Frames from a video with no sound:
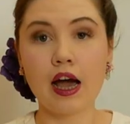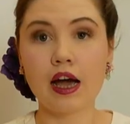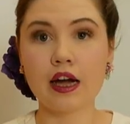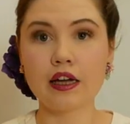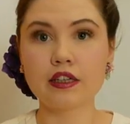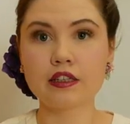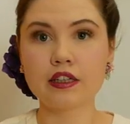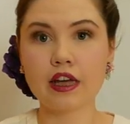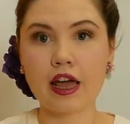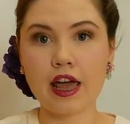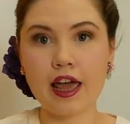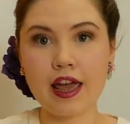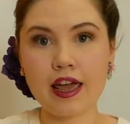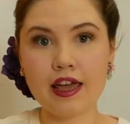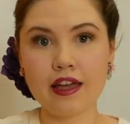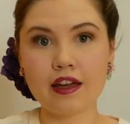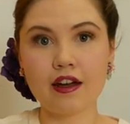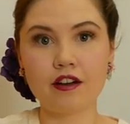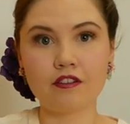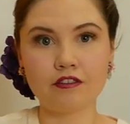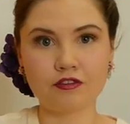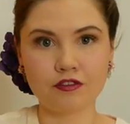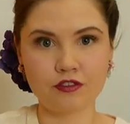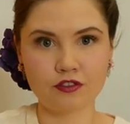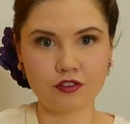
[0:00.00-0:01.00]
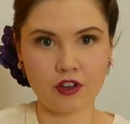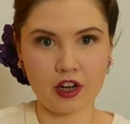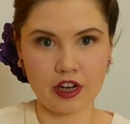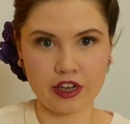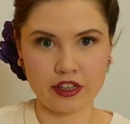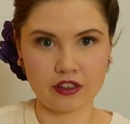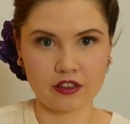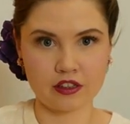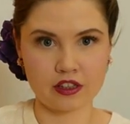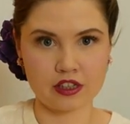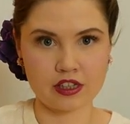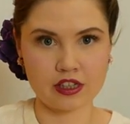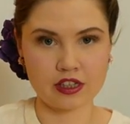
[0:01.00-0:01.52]
And a
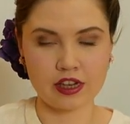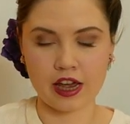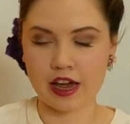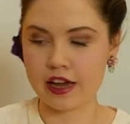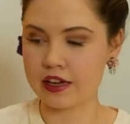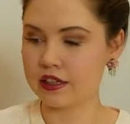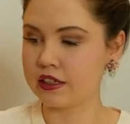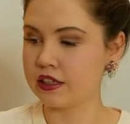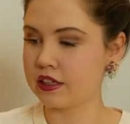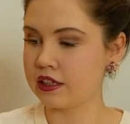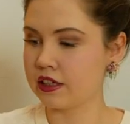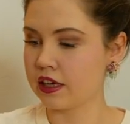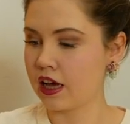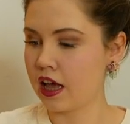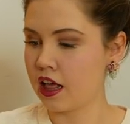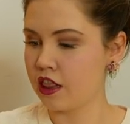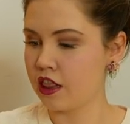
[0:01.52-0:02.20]
file set.